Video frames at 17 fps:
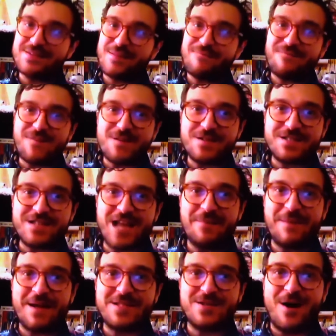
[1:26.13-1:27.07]
the first
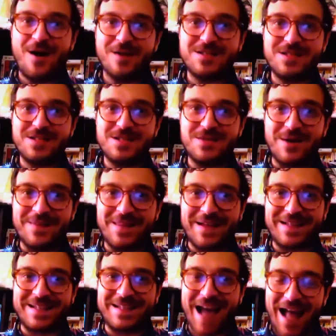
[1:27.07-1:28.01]
time I talked to you on
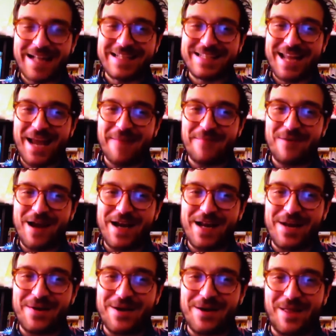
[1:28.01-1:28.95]
the
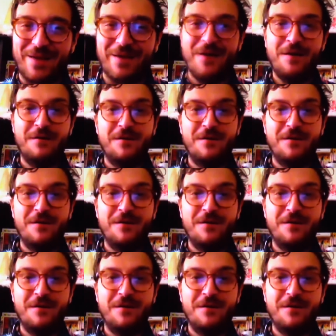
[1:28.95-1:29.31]
radio, you're like,